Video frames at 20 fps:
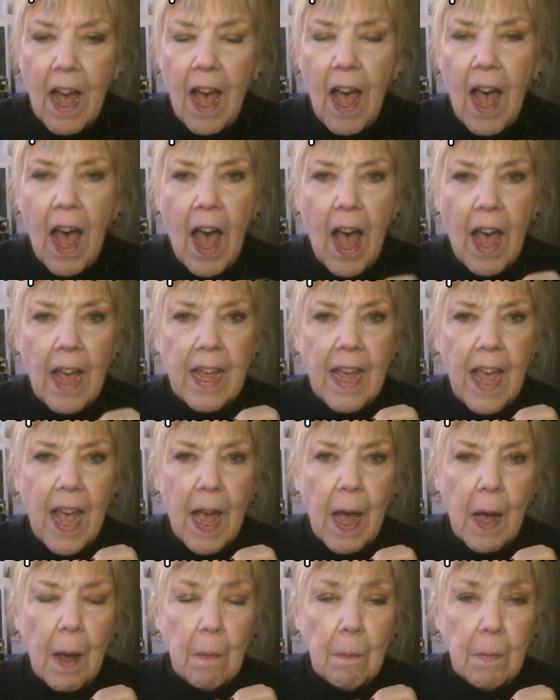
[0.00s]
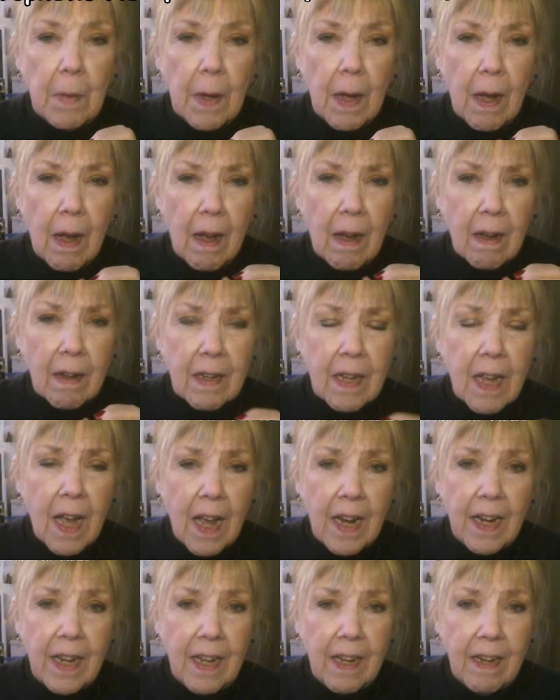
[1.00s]
I am uh,
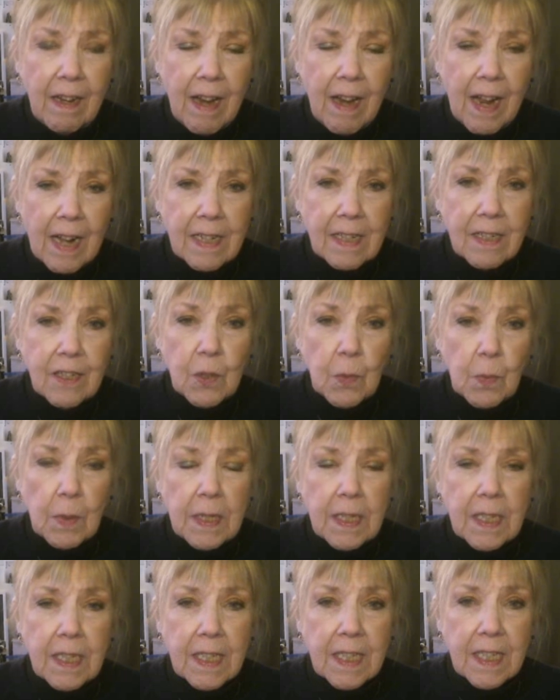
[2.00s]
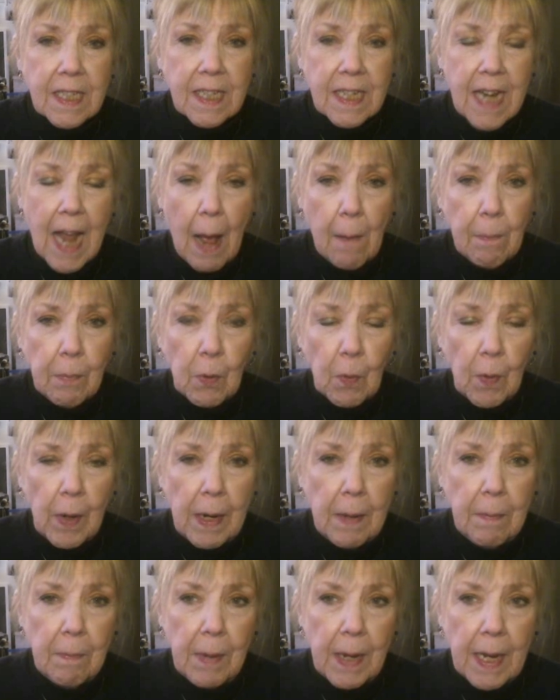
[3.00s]
cutting and doing snap
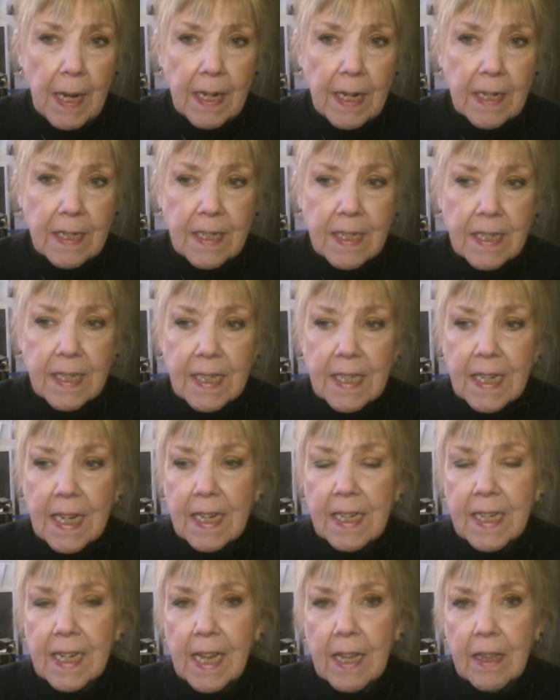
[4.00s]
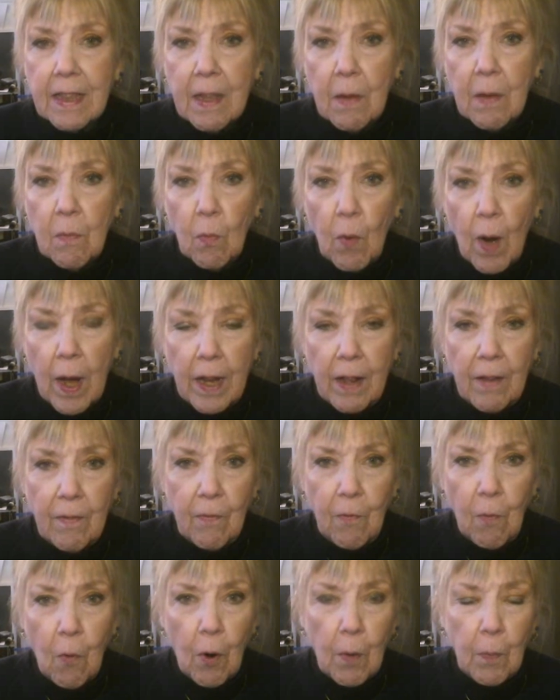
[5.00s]
green beans to get them ready
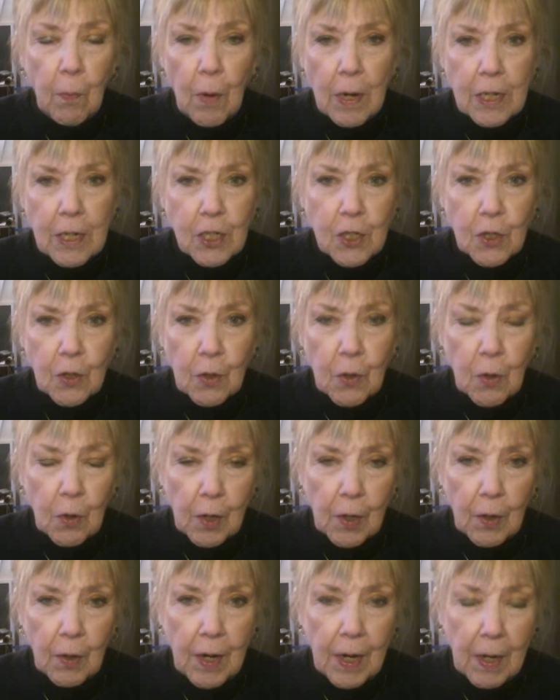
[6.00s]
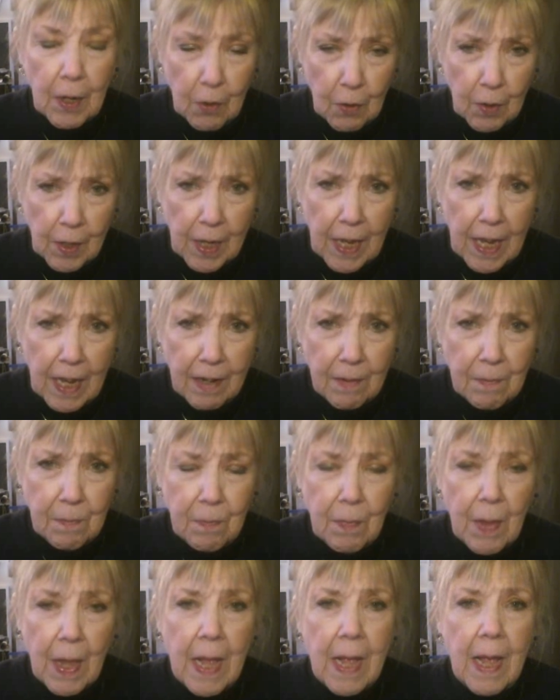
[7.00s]
for pressure cooker cooking
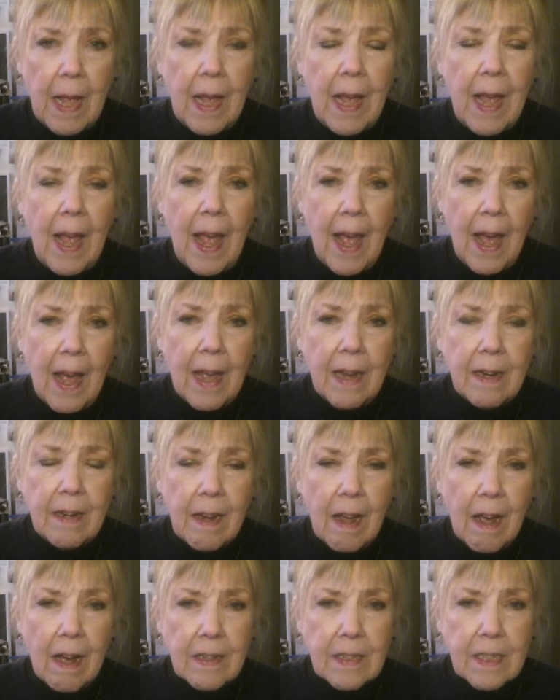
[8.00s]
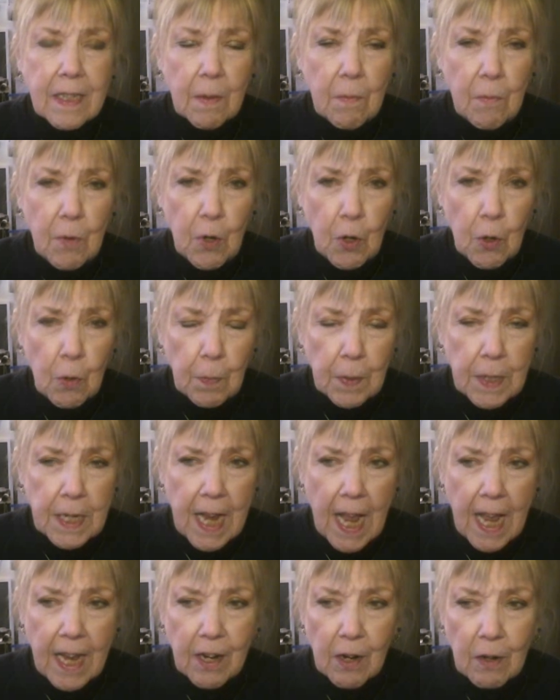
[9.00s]
and uh, some new
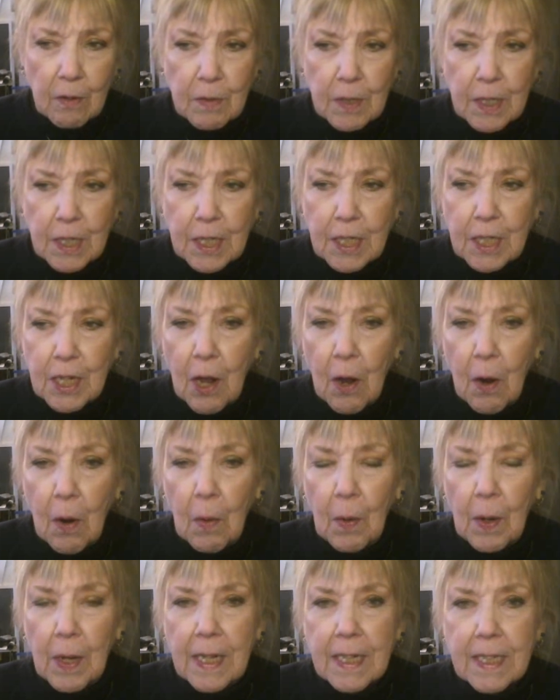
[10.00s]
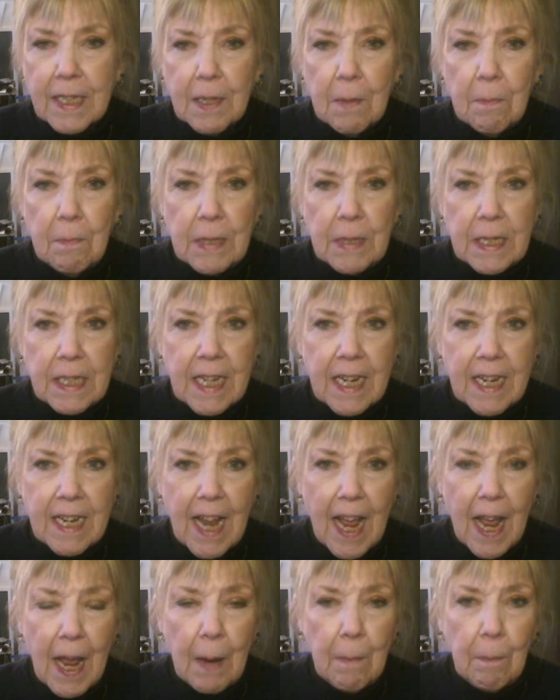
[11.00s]
potatoes. So it's a busy
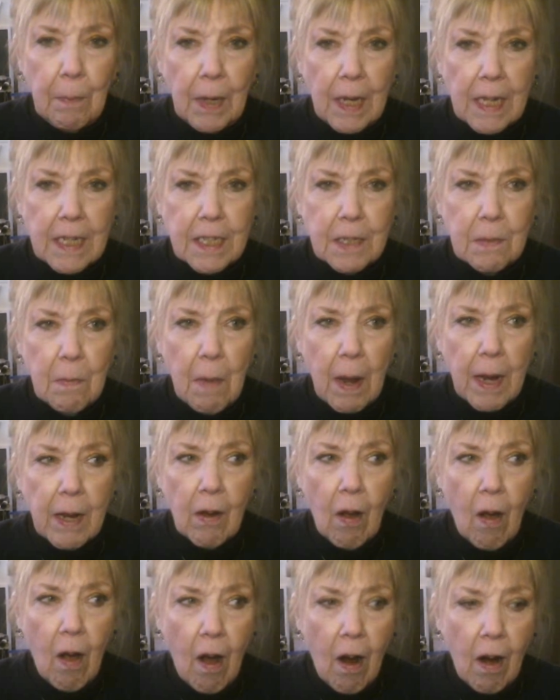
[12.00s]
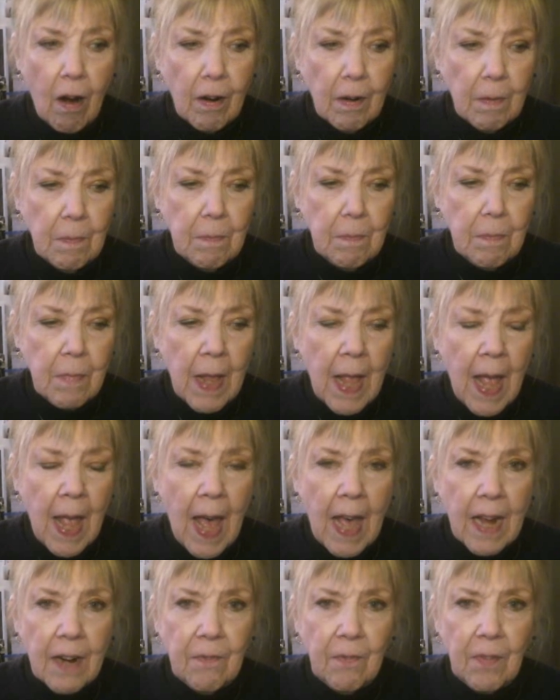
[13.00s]
day. Plus, my car
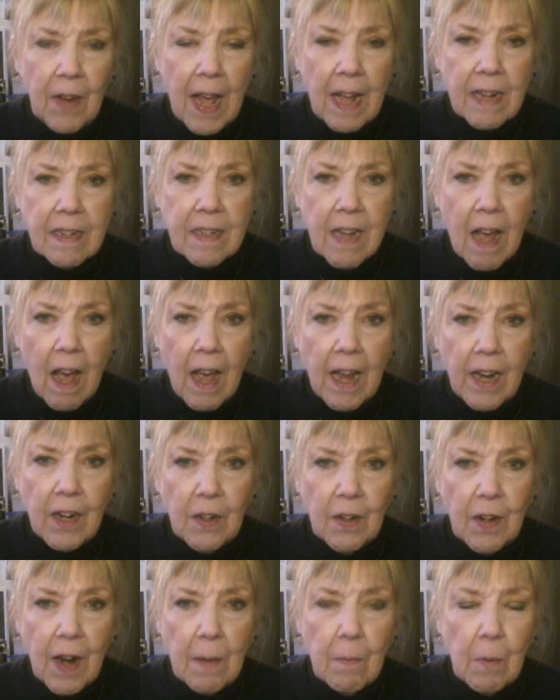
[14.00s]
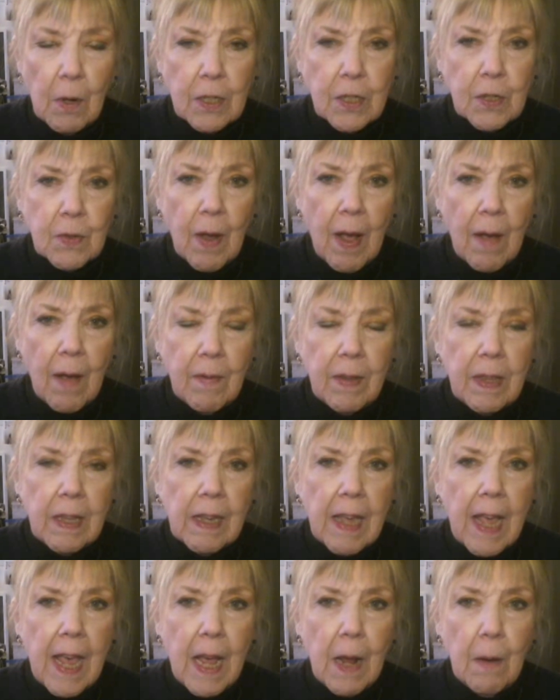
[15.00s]
had a flat tire. I'm also having the
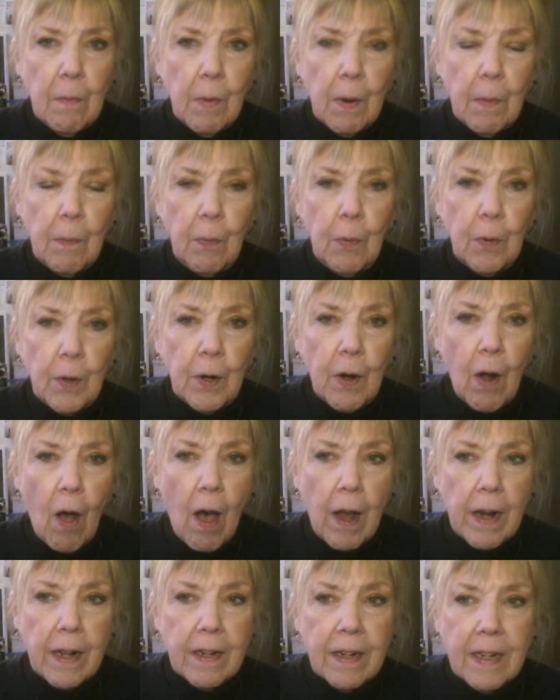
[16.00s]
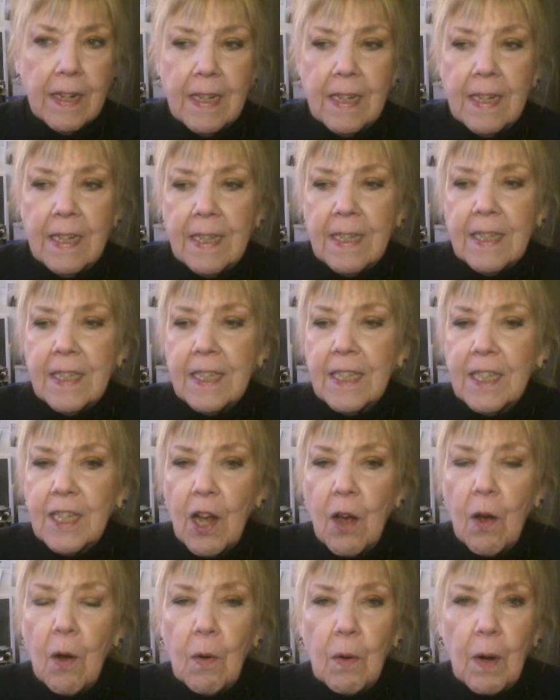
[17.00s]
camera put on it.
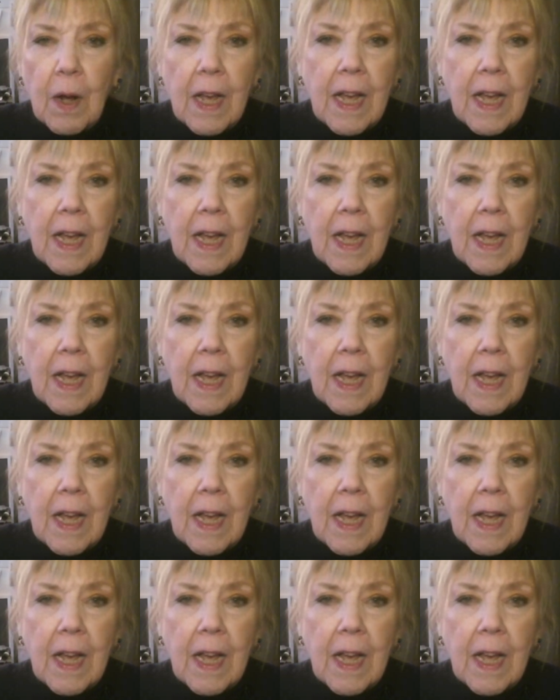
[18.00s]
So